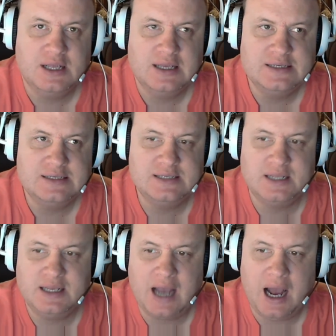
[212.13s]

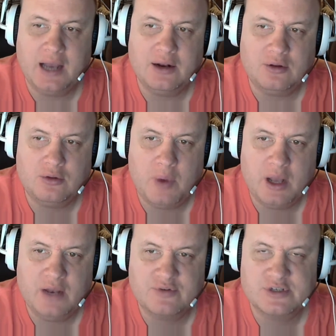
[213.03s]
sitting idle waiting
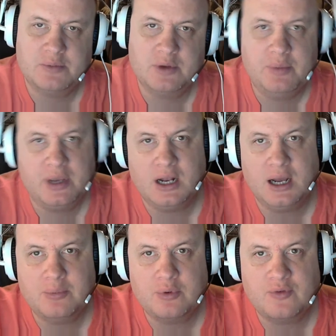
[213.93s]
for someone to pick it up,
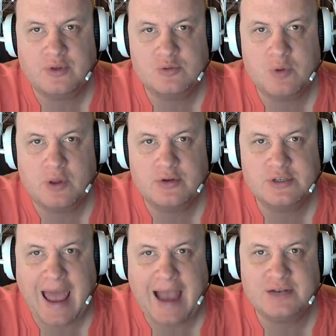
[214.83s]
or whether it's
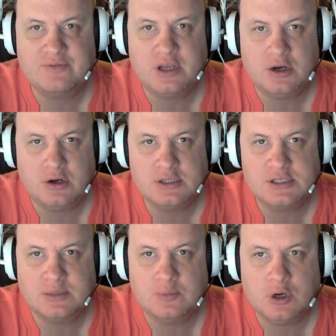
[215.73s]
actively on
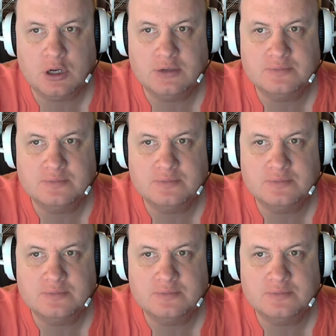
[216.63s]
someone